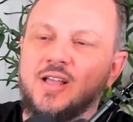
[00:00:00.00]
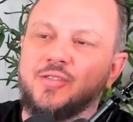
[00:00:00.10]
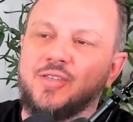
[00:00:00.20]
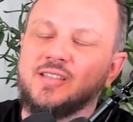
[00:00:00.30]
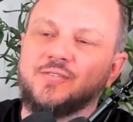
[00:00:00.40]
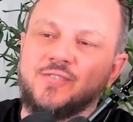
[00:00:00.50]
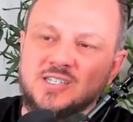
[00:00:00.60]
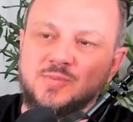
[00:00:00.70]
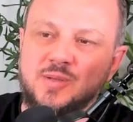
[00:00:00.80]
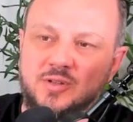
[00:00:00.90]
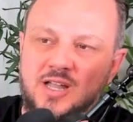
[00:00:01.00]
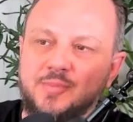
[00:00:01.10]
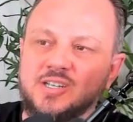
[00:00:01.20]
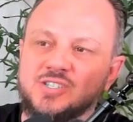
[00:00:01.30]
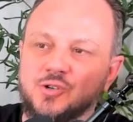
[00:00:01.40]
The thing that fucks people up
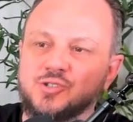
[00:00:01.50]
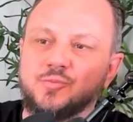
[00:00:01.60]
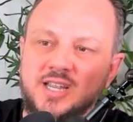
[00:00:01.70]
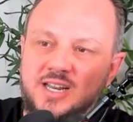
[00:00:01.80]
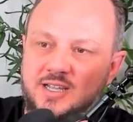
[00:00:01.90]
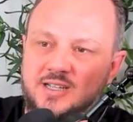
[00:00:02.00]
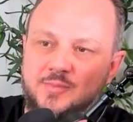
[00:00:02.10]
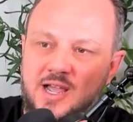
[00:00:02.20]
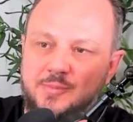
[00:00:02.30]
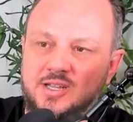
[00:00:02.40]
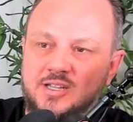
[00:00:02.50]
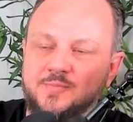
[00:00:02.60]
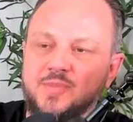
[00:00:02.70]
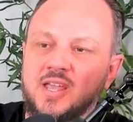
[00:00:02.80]
is social media, in my opinion,